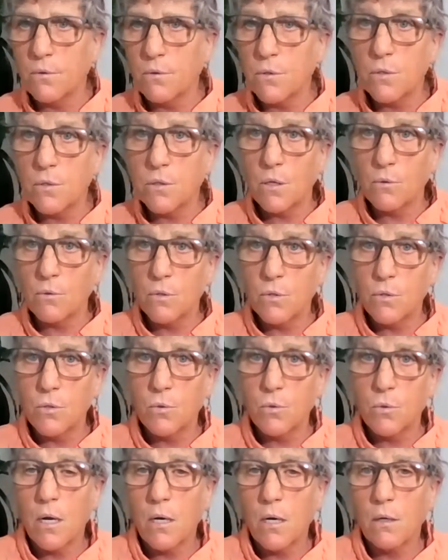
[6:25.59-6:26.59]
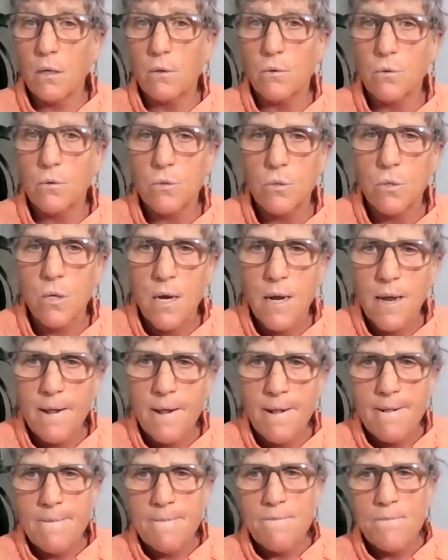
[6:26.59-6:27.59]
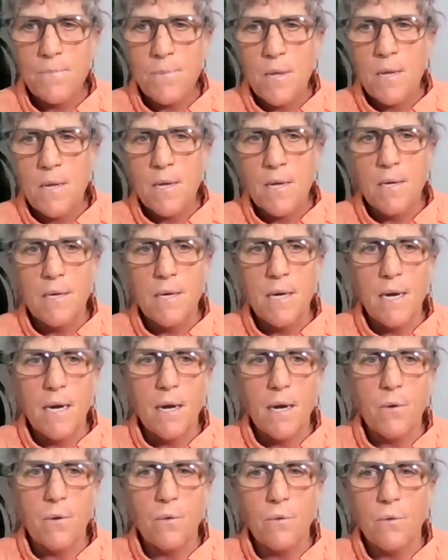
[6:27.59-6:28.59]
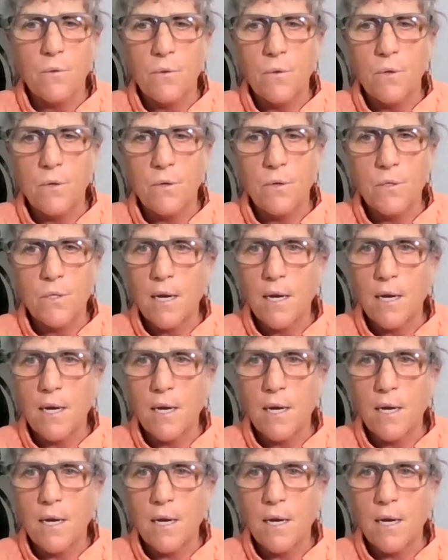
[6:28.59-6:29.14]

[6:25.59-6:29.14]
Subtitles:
to read the lines, because that line